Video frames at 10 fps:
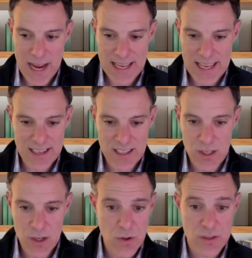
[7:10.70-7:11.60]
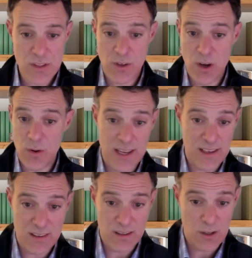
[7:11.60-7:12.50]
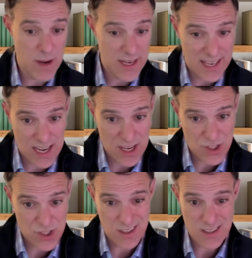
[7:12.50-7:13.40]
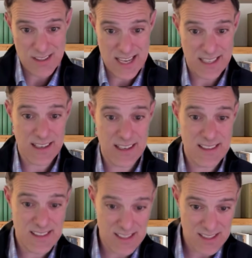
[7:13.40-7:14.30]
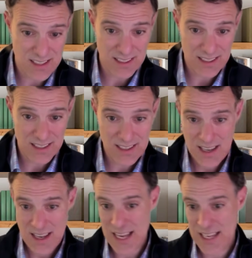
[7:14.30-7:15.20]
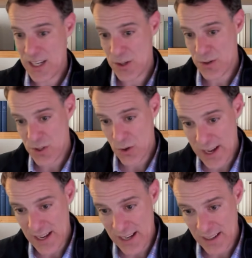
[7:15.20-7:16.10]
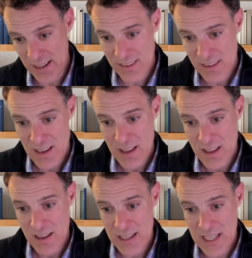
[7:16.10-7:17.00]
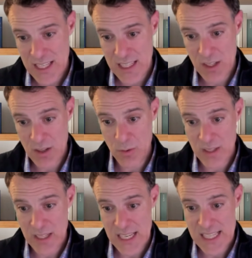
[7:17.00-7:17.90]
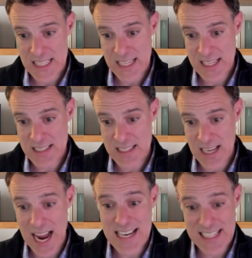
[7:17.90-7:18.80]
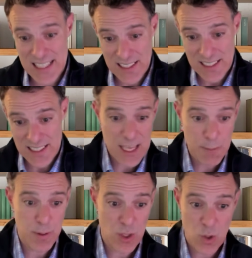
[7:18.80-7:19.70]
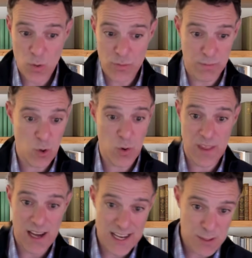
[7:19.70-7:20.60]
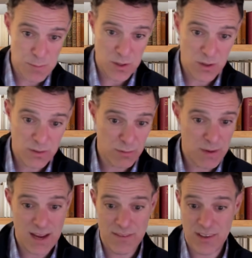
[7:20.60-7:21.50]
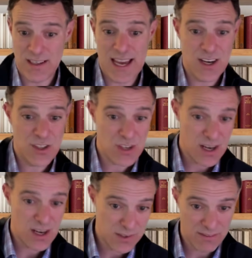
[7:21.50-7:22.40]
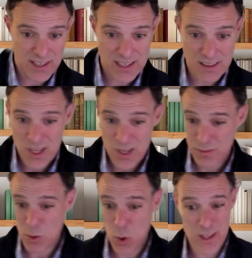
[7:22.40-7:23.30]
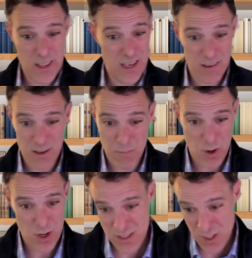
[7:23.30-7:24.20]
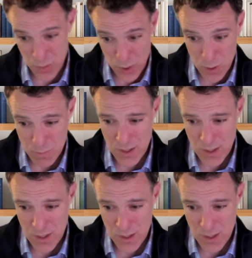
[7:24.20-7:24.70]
getting you to go get your medication and take it consistently and get your screenings, that it is ideally keeping you from going to the hospital, from having a catastrophic event, from going to the emergency room,